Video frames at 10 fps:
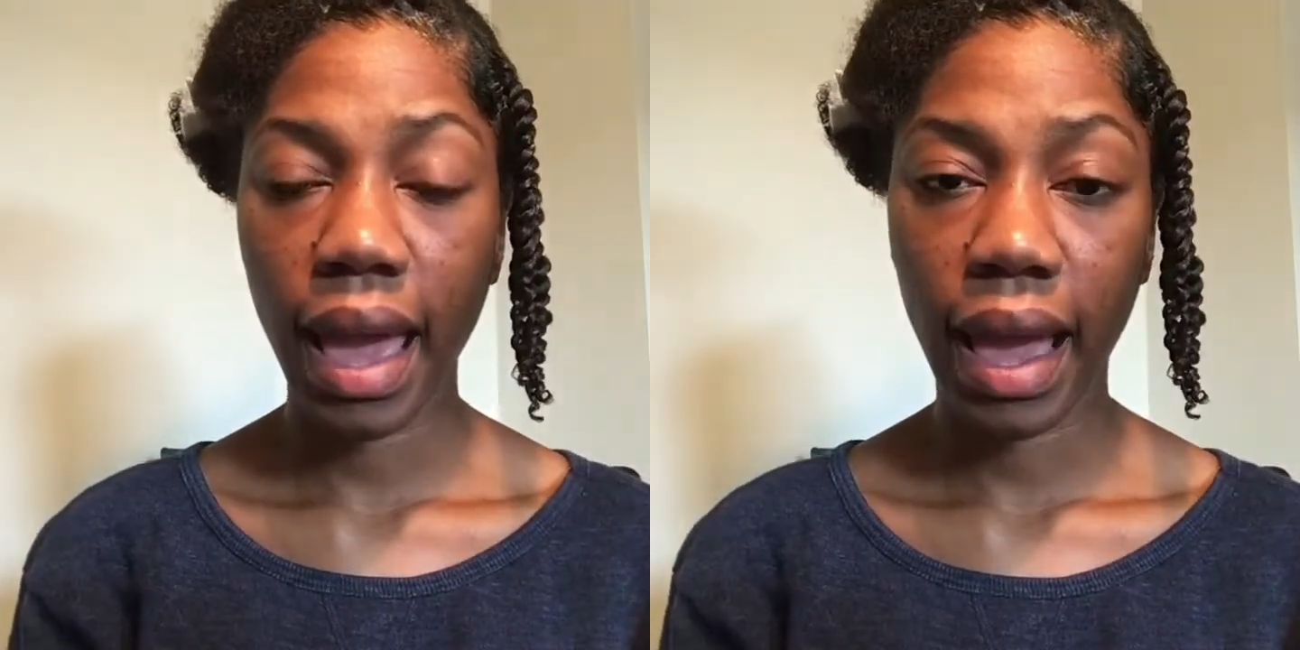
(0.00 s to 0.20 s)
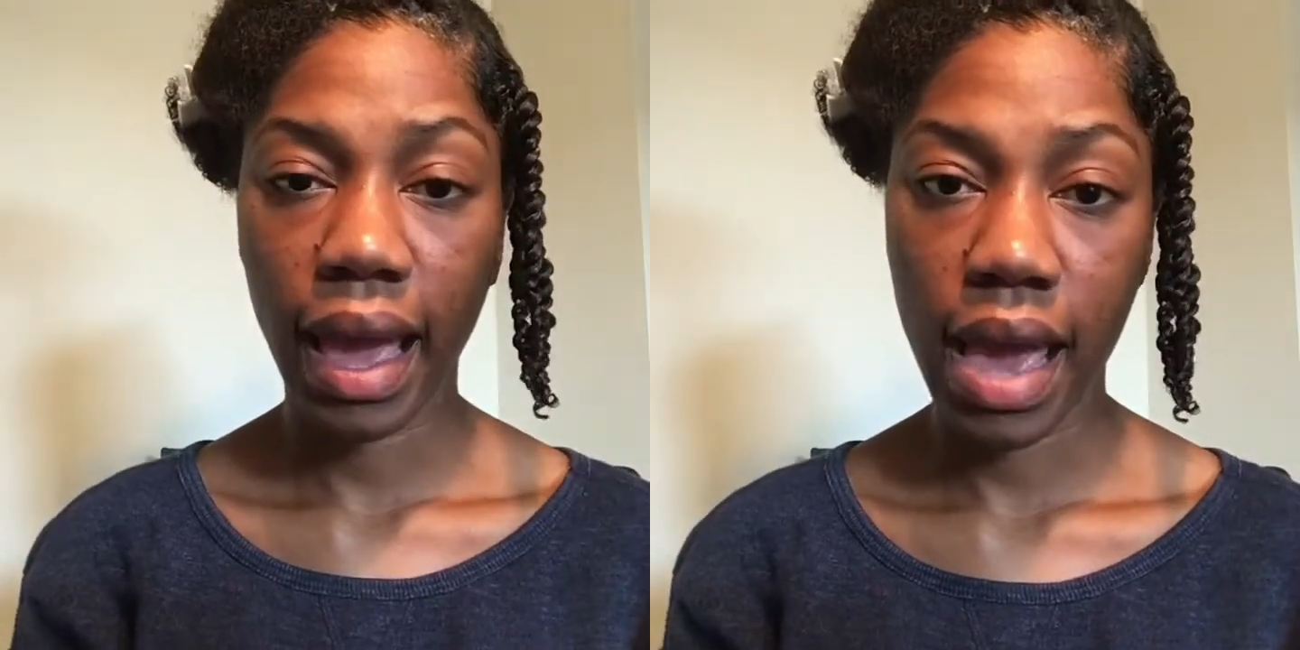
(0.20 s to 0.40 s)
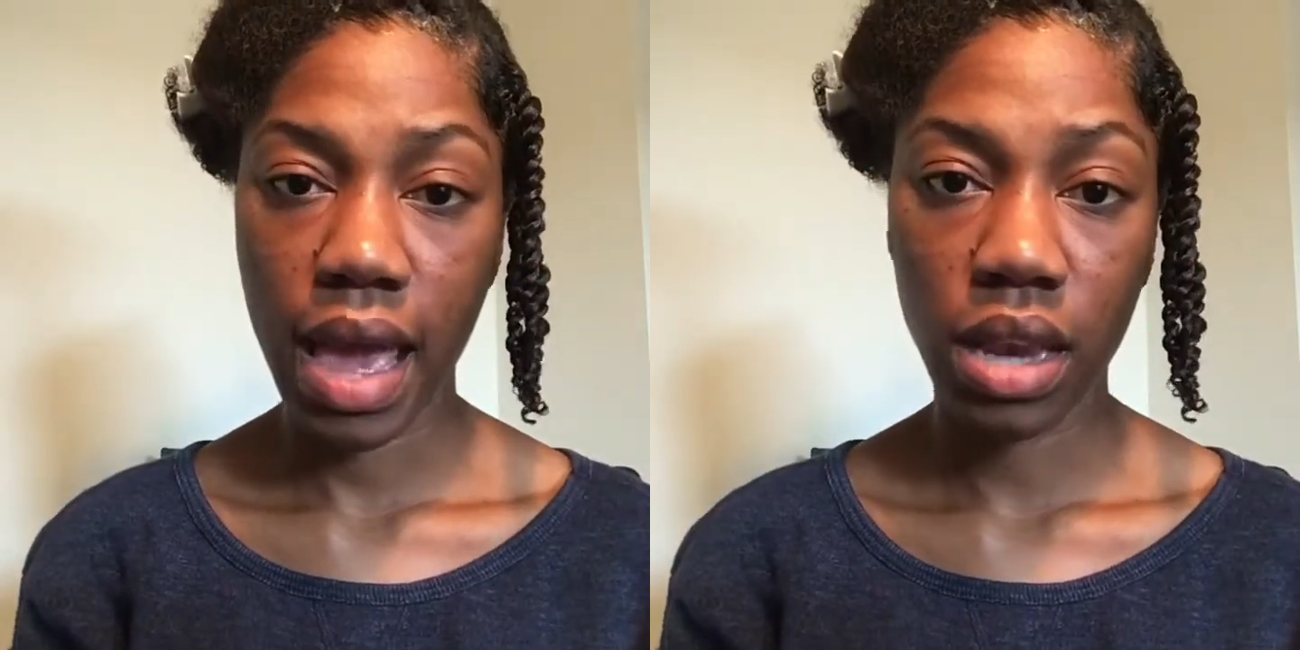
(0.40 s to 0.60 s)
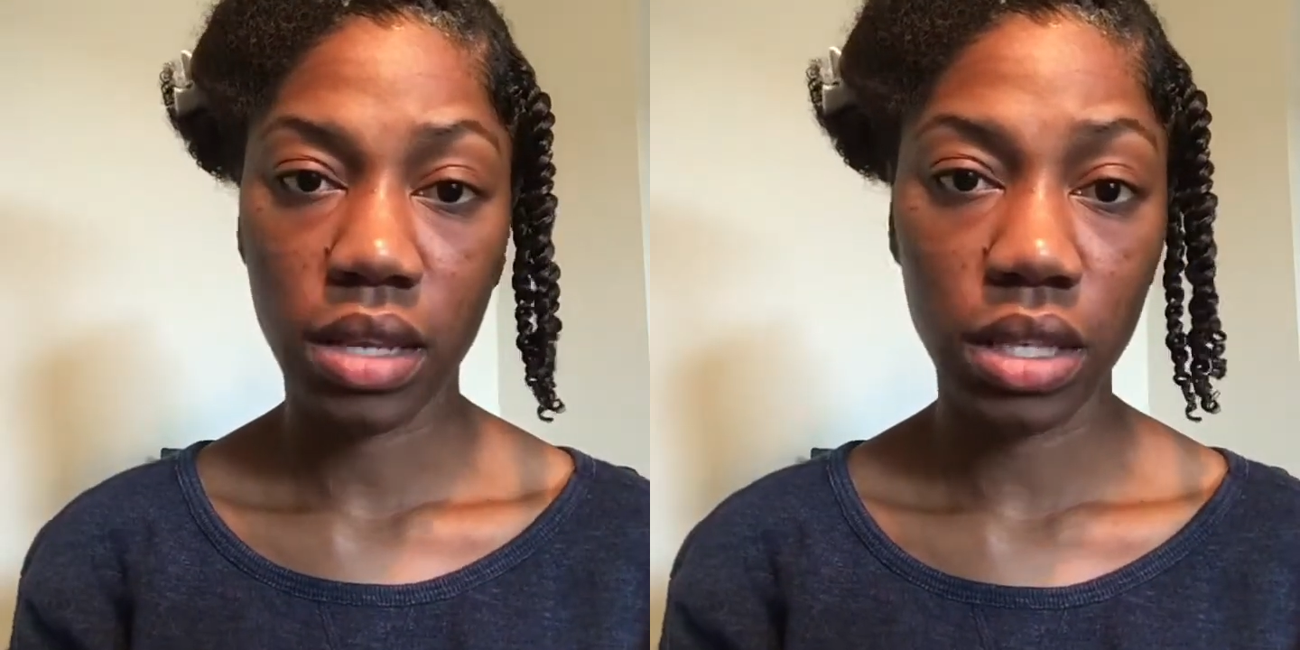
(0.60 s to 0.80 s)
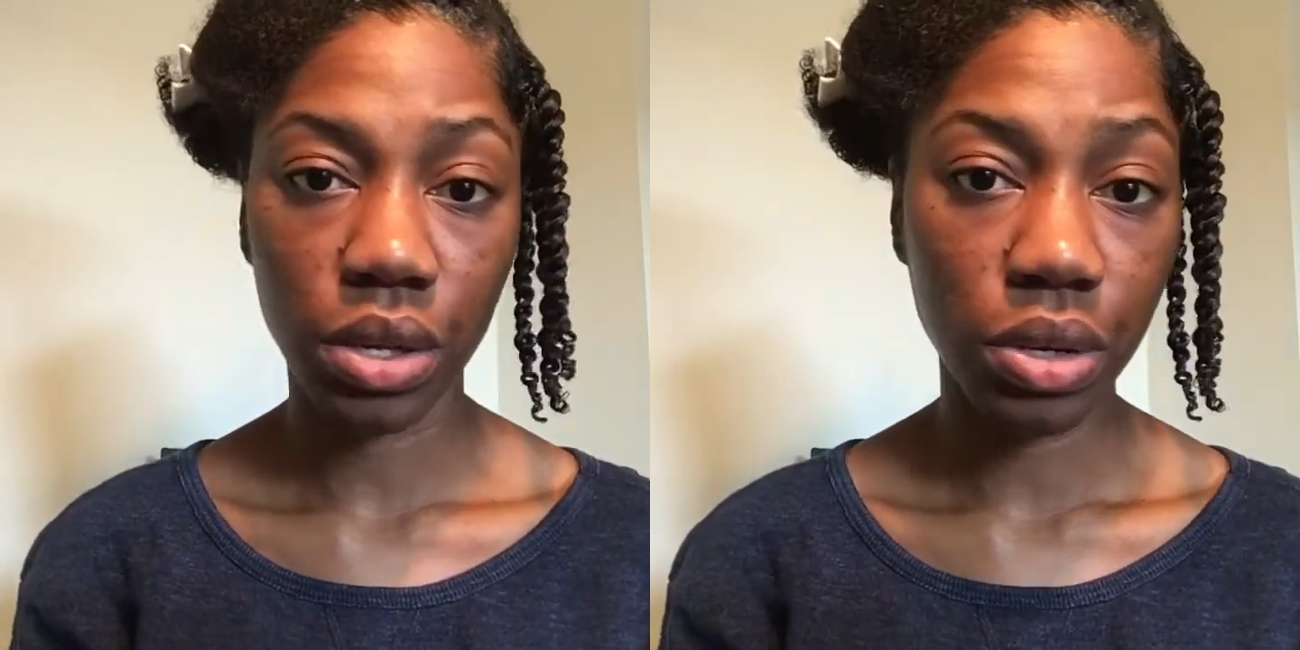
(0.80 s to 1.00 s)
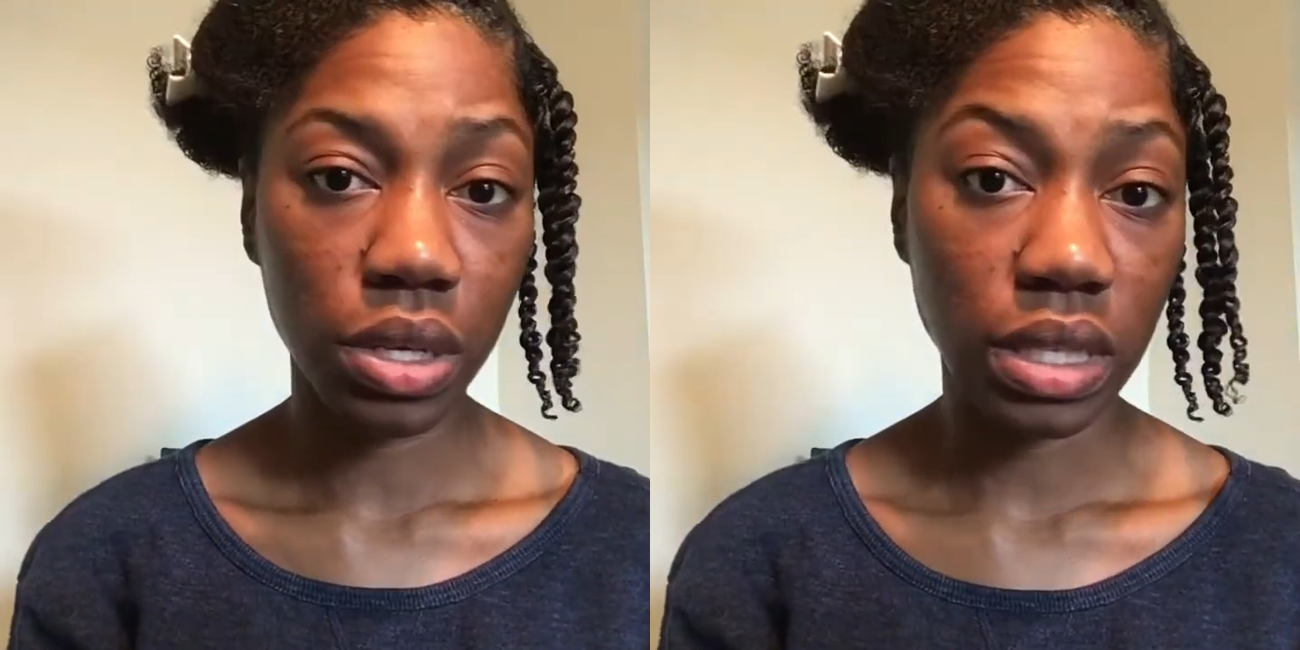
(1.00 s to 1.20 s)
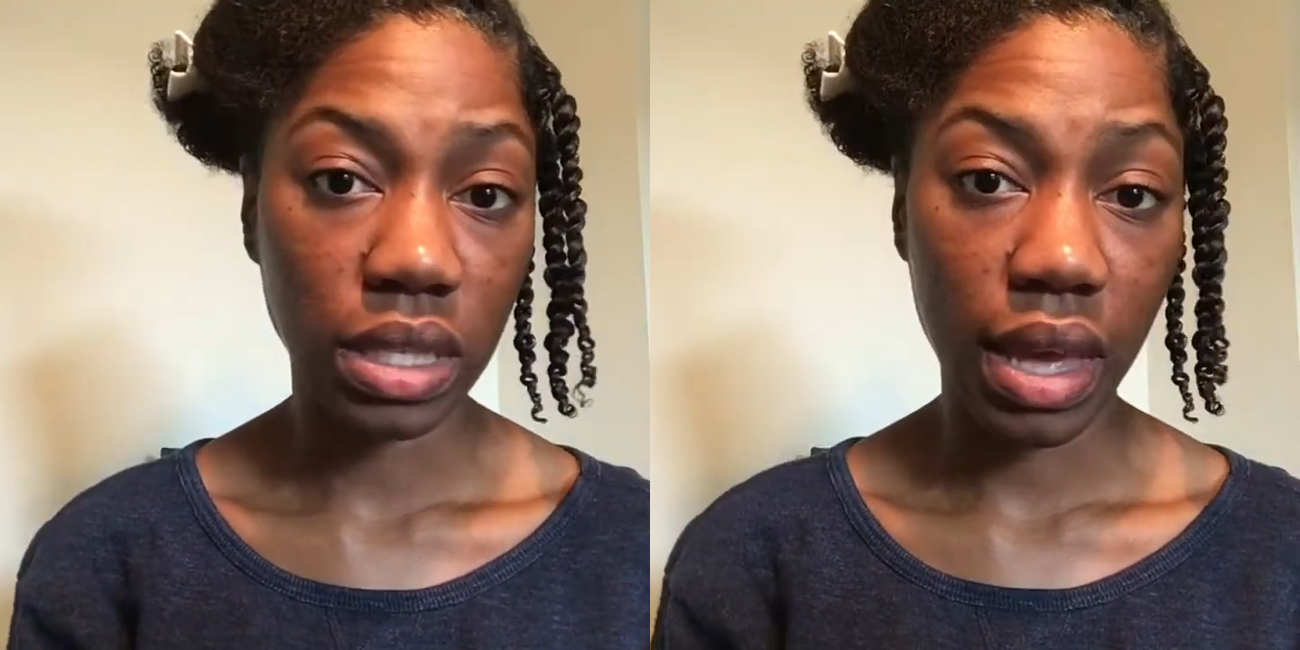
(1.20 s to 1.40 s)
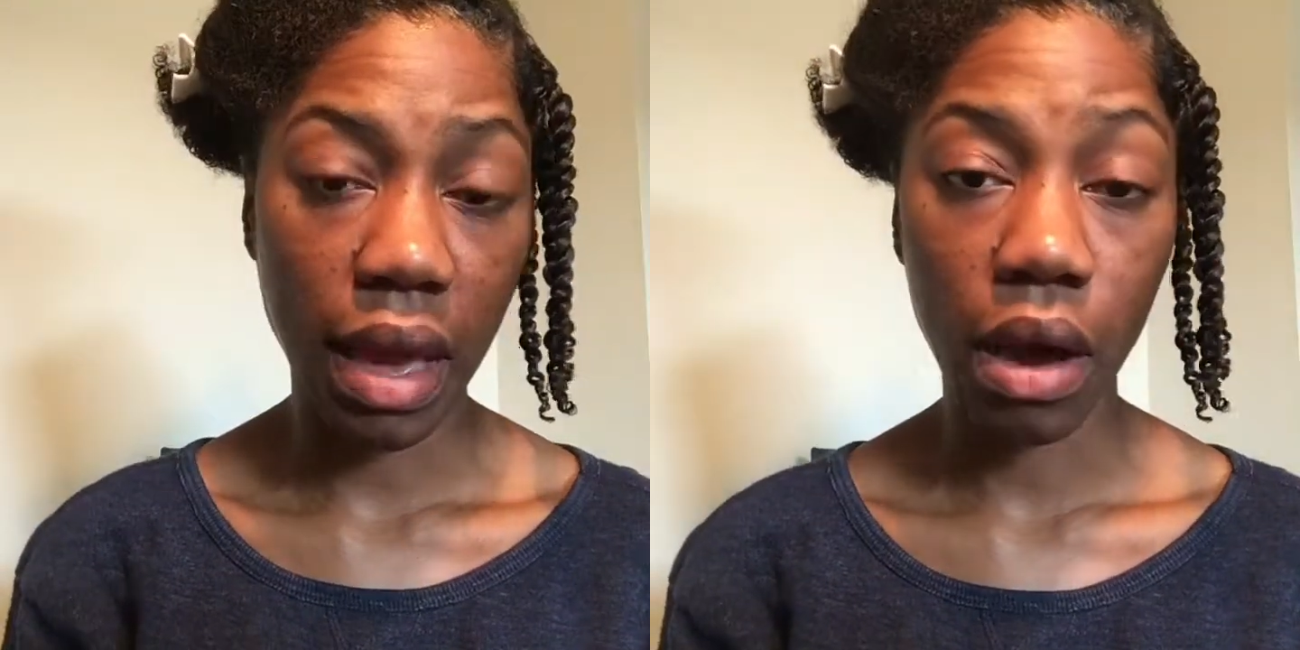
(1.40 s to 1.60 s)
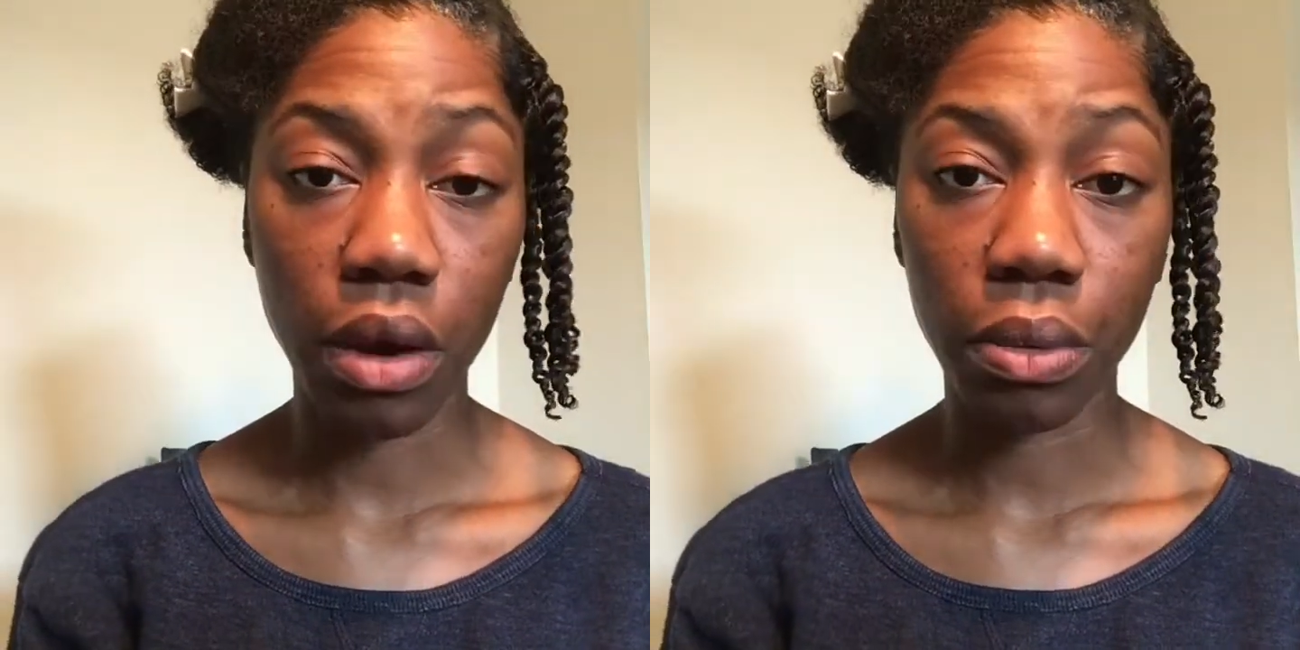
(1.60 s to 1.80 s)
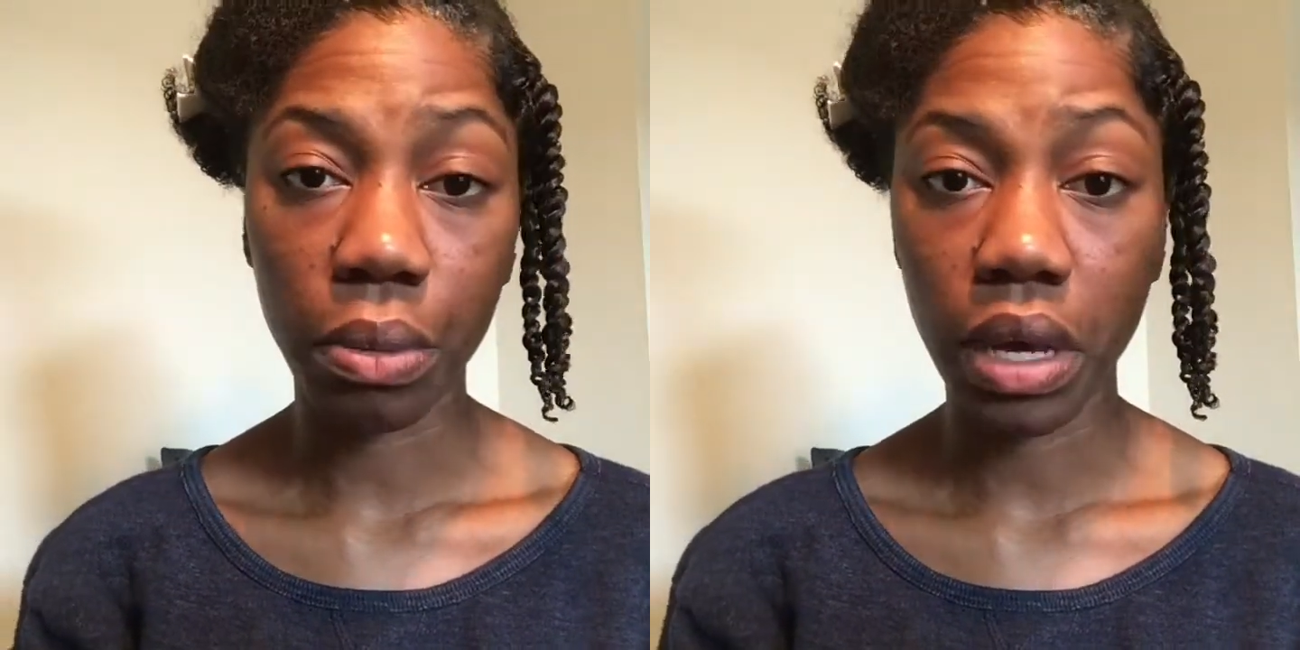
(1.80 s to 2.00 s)
and so you can see
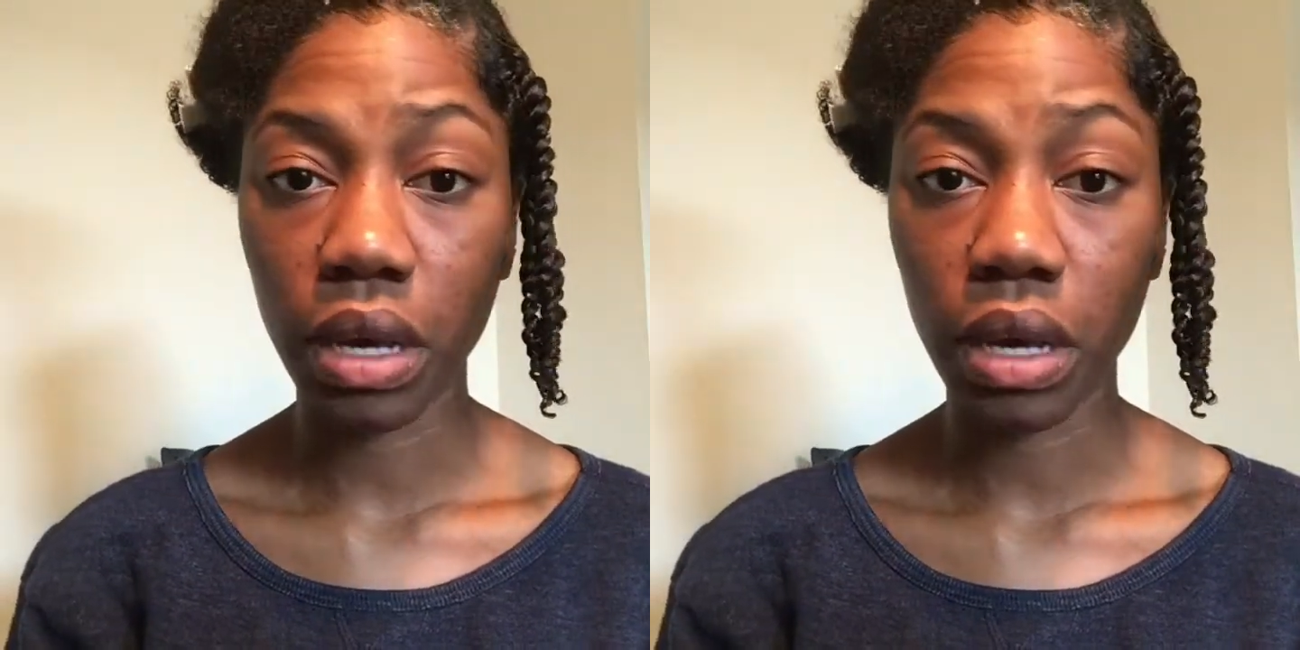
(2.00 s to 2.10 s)
how